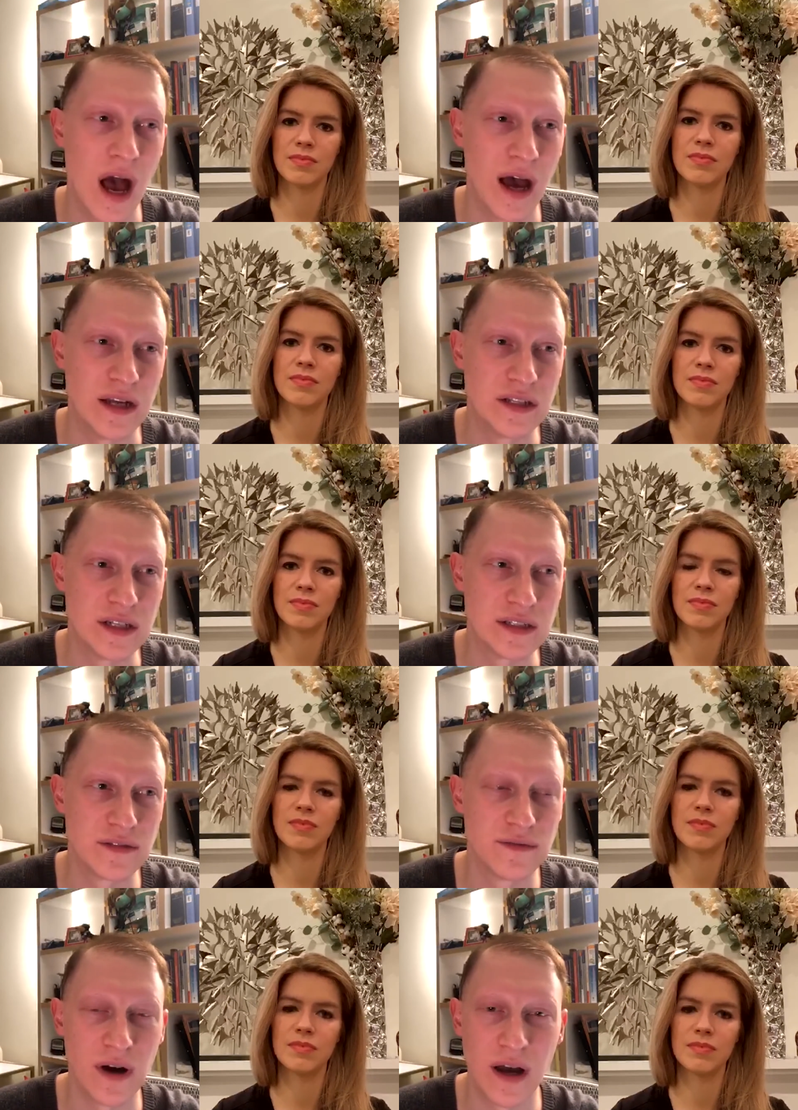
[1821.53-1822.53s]
Speaker 1: I just
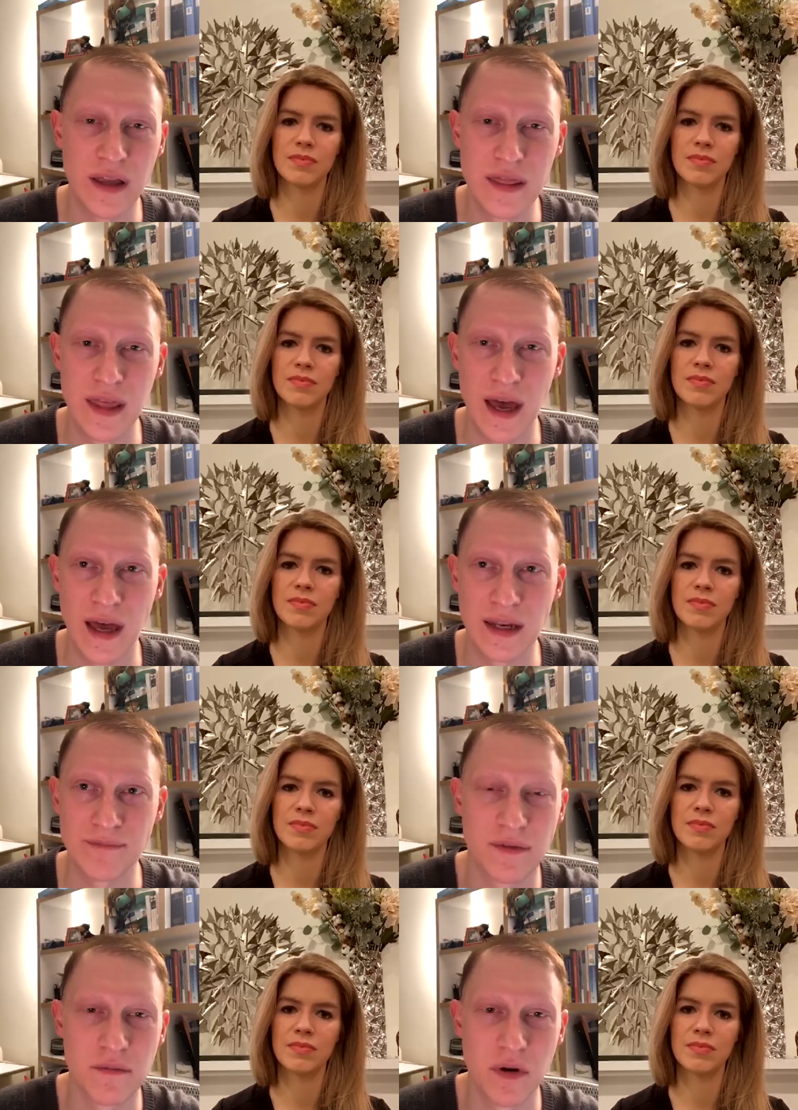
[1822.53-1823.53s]
find that
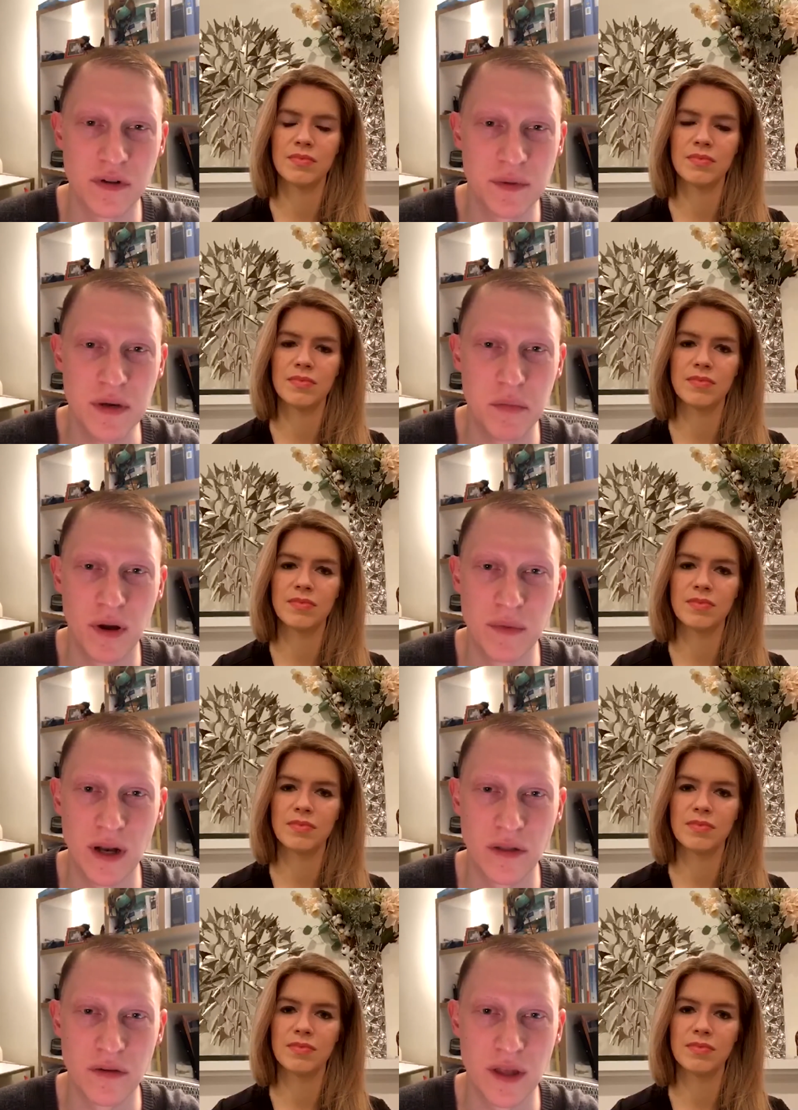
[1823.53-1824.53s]
for most people, I mean,
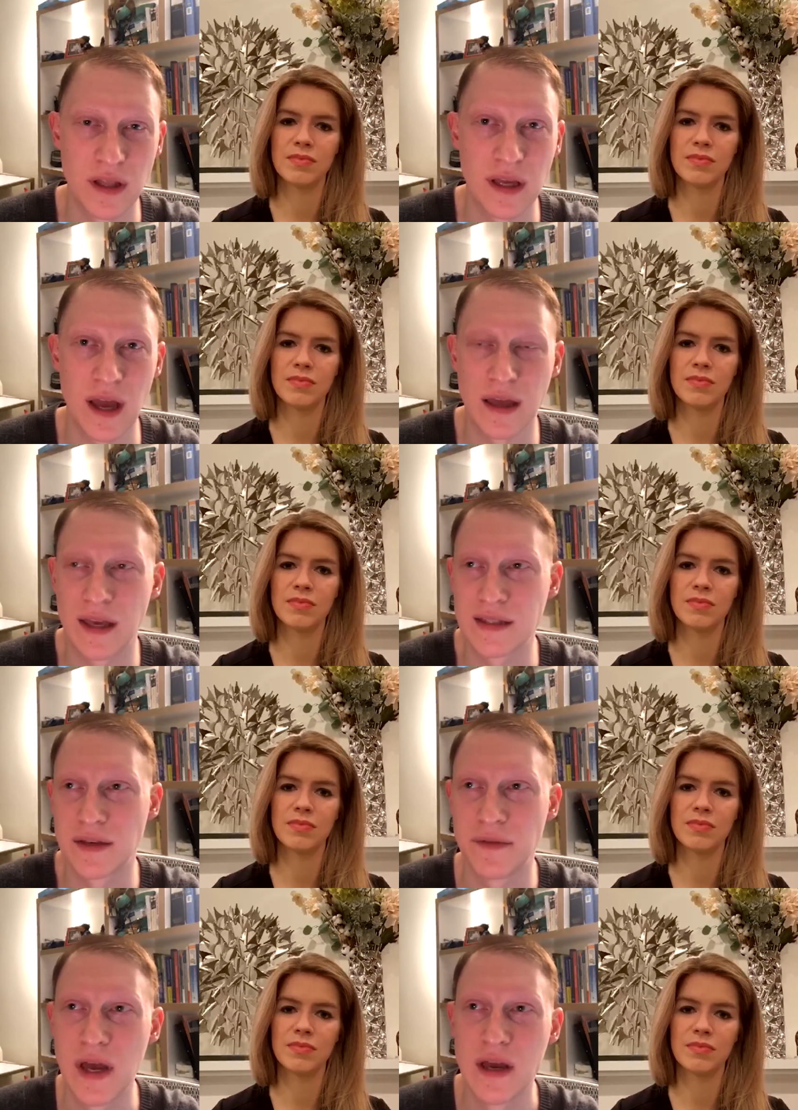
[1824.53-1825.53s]
other than, like, I guess,
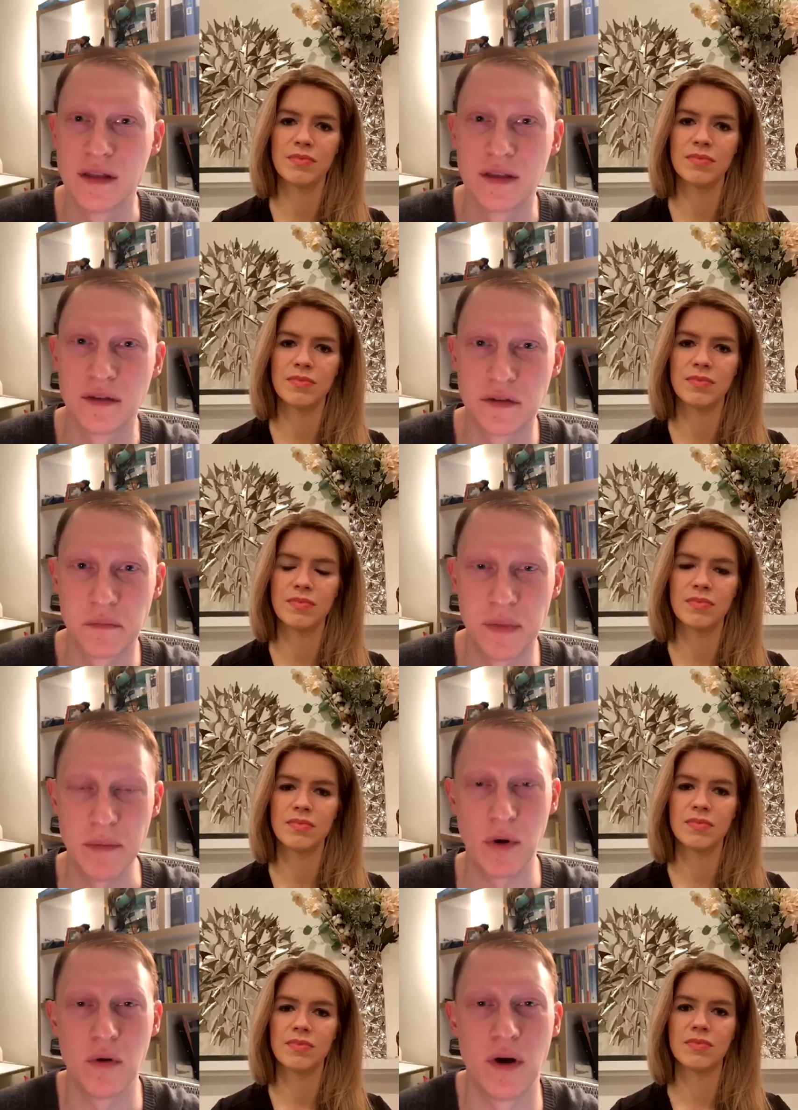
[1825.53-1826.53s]
if, so so
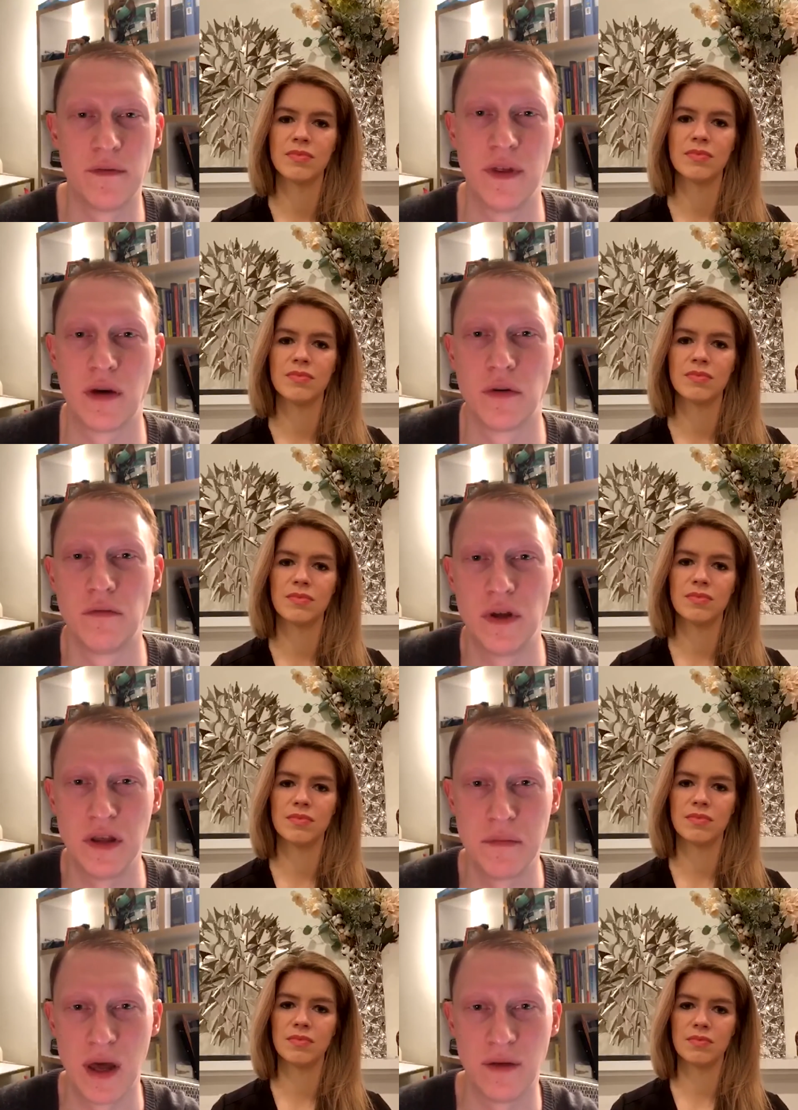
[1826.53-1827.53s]
people who I feel like would really
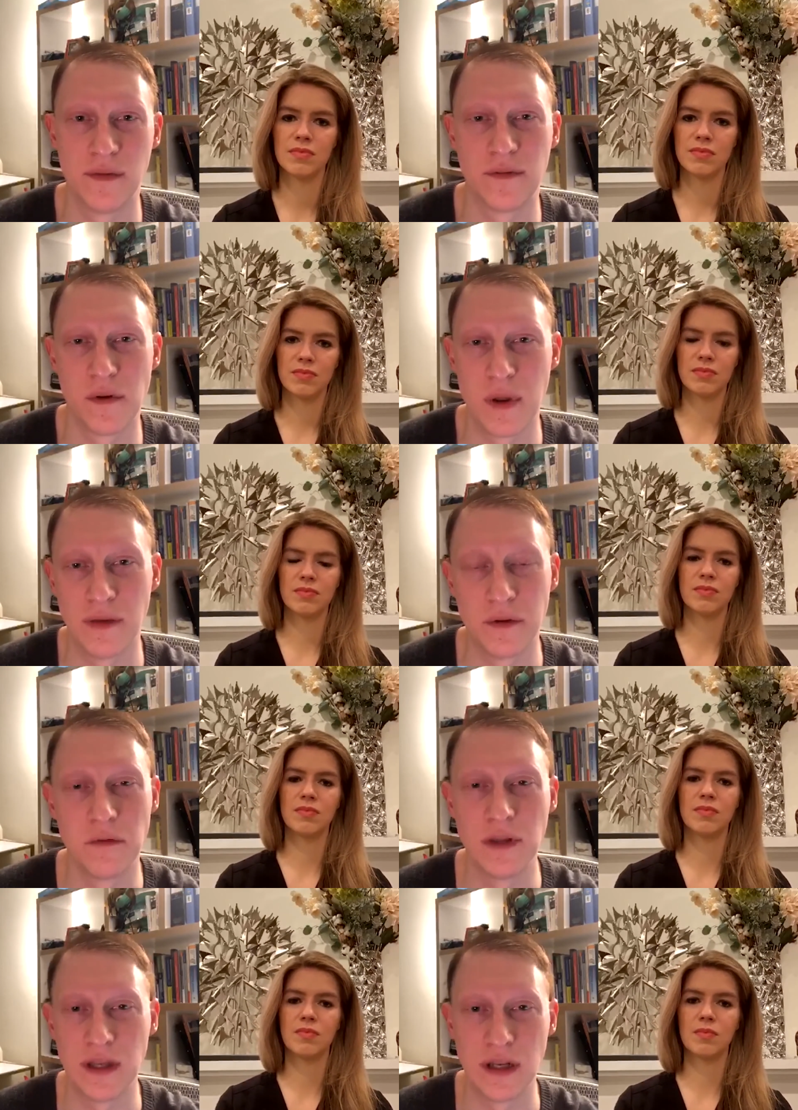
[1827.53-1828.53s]
benefit from it, if you
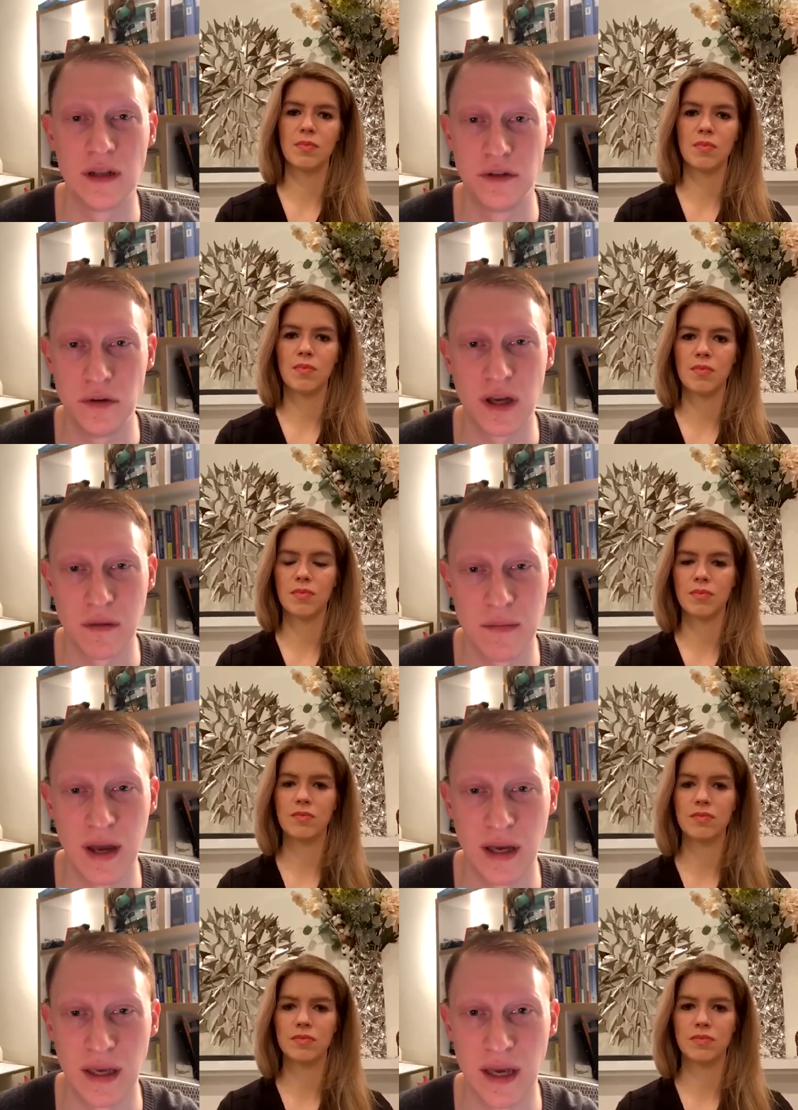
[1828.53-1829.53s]
really need to do, like, a
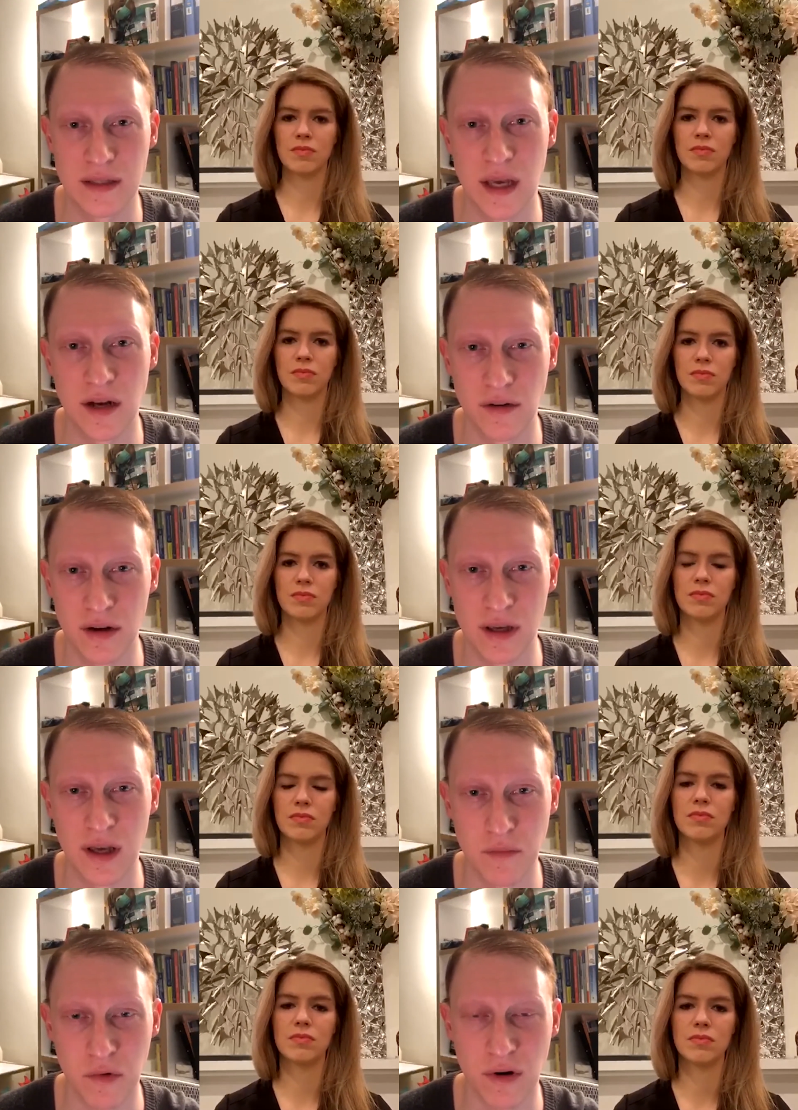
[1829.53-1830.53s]
mega case, I agree you can
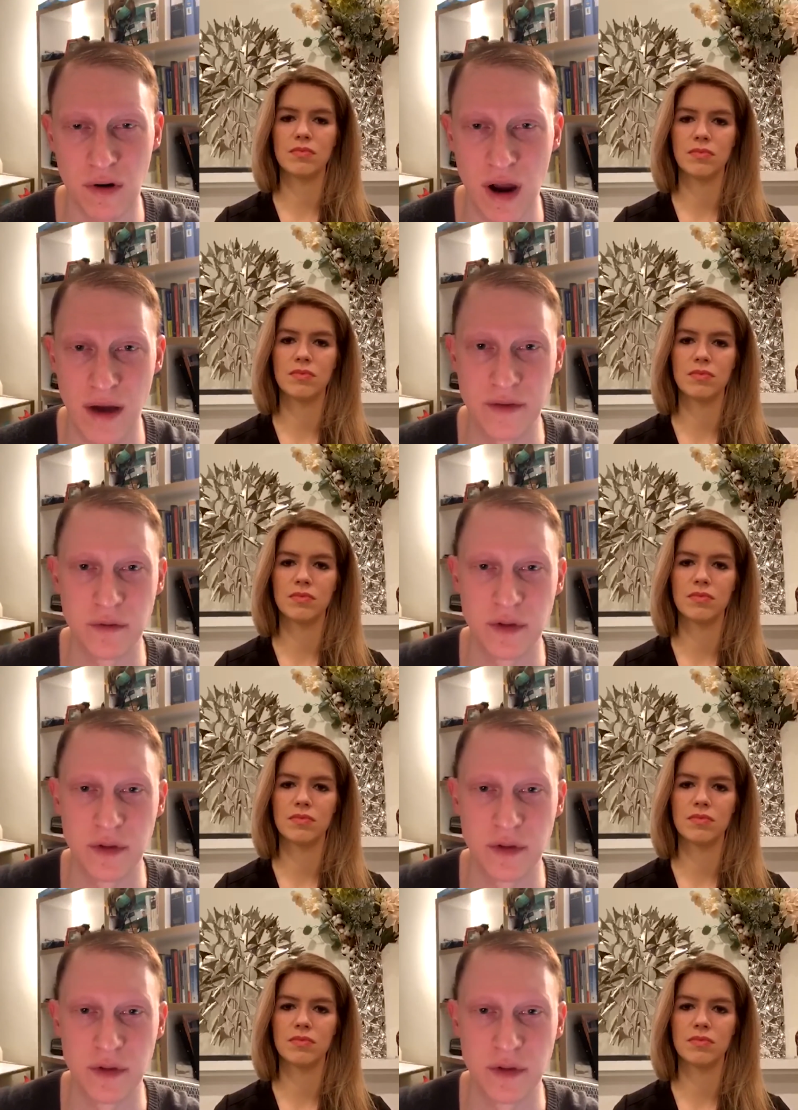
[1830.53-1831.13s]
get more grafts